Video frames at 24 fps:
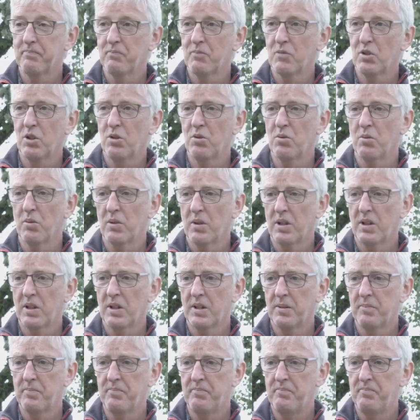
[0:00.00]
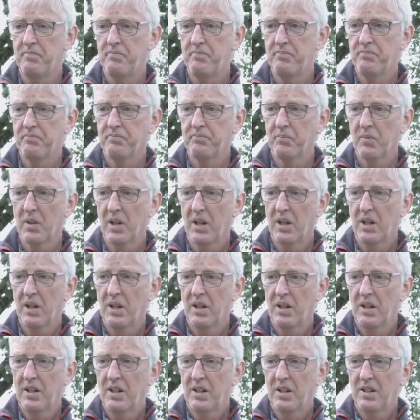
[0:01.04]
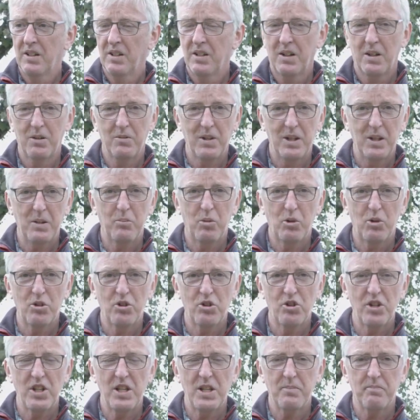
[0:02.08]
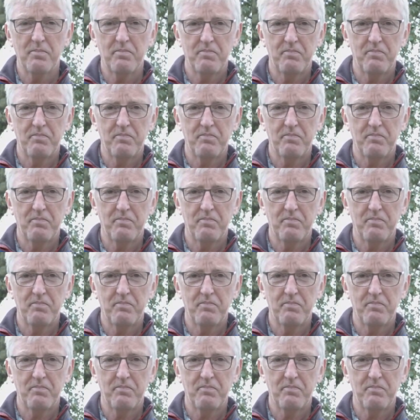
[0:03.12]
So a really important tree.